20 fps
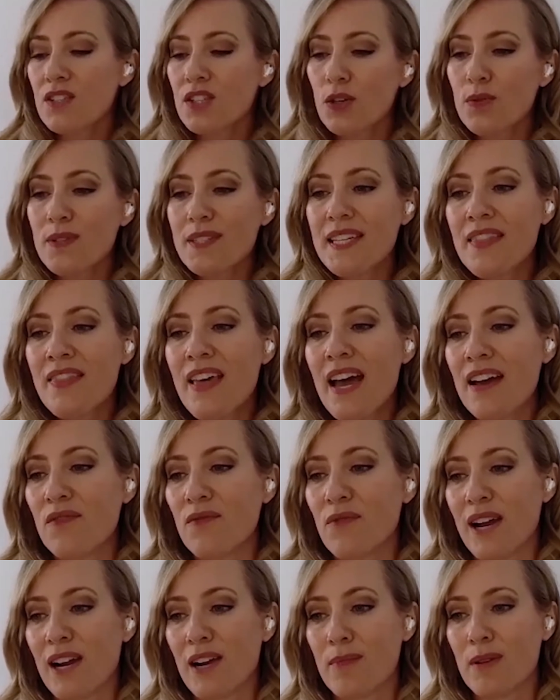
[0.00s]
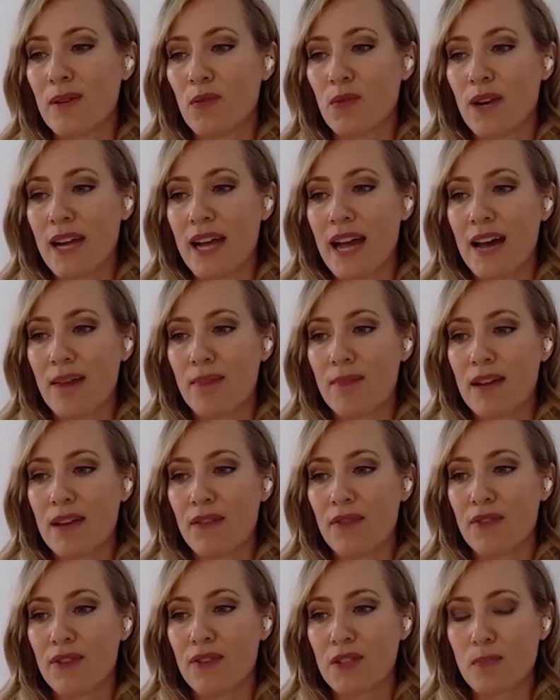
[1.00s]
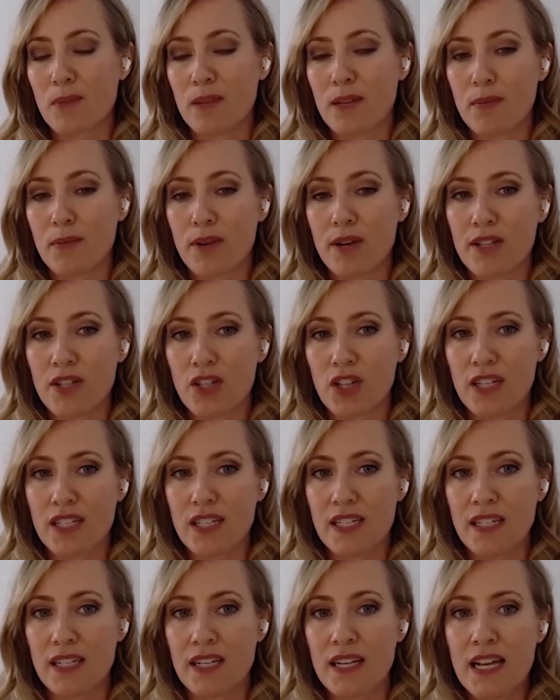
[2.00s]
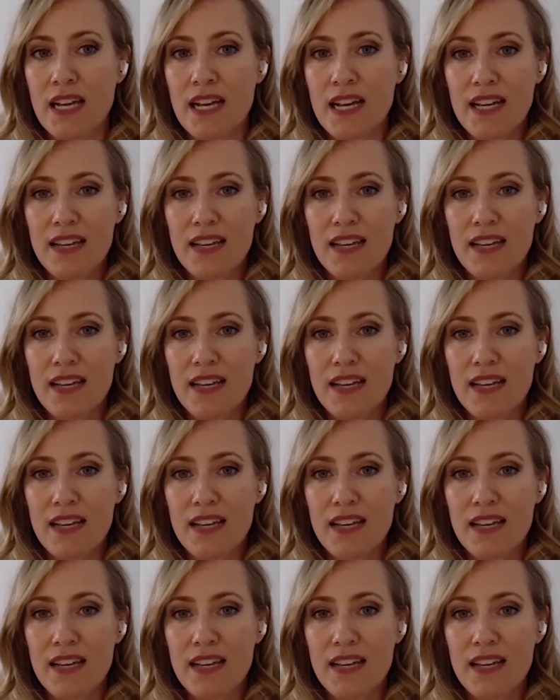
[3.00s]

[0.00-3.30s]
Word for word: So it was in that environment where I had my first big project. And